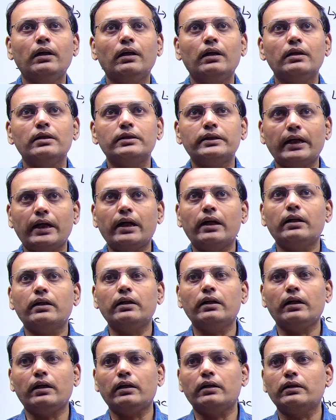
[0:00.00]

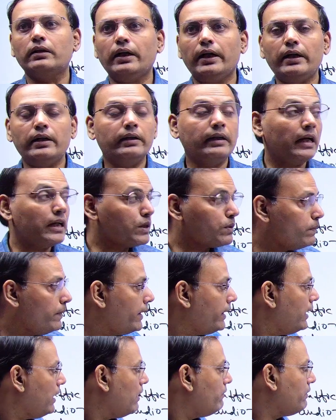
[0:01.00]
secondary link, right? That's
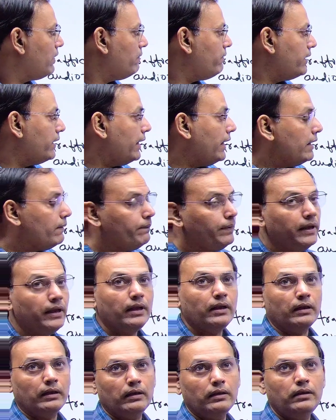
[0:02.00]
why I have given IP
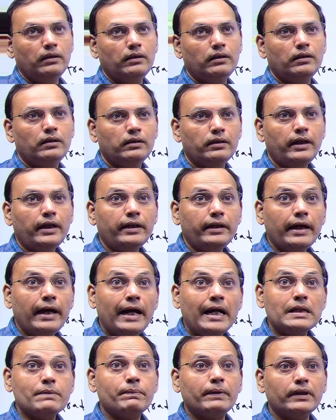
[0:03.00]
here, right?
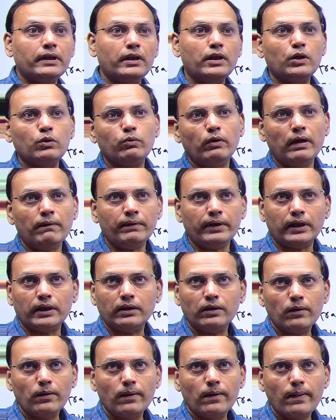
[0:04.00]
As per the requirement,
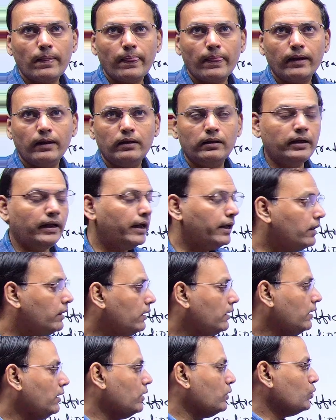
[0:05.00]
right?
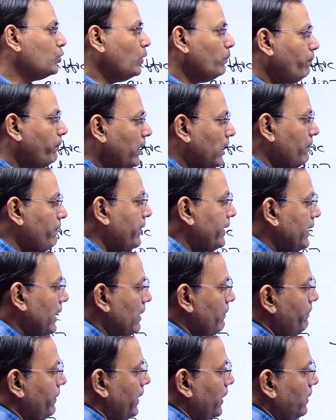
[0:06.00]
So permit
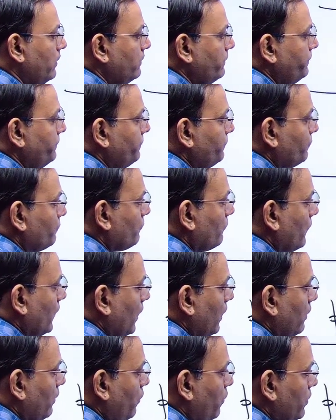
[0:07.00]
IP,
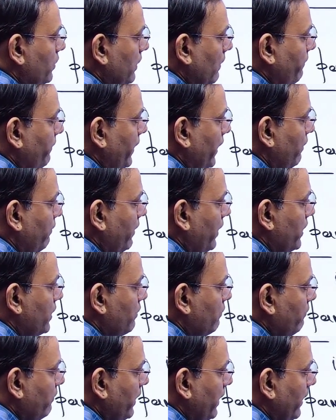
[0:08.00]
your subnet was
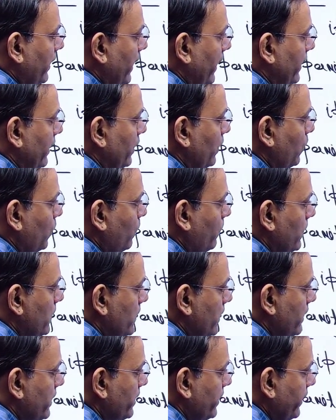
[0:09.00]

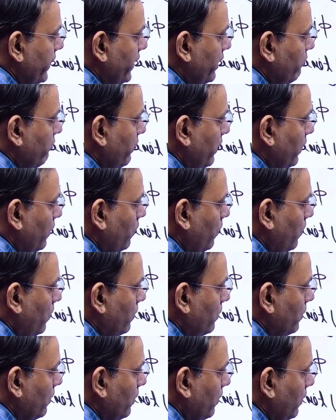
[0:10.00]

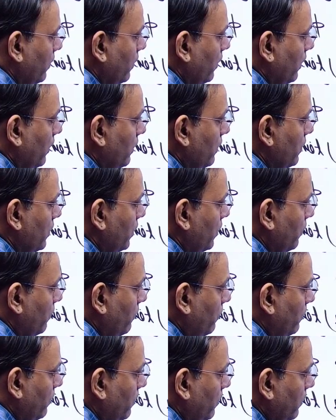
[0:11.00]

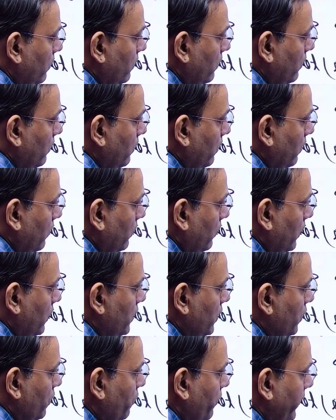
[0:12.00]
192.168.1.0. This
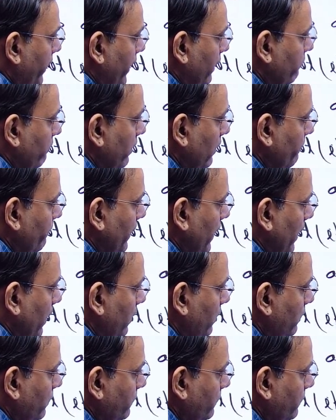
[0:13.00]
is your network part.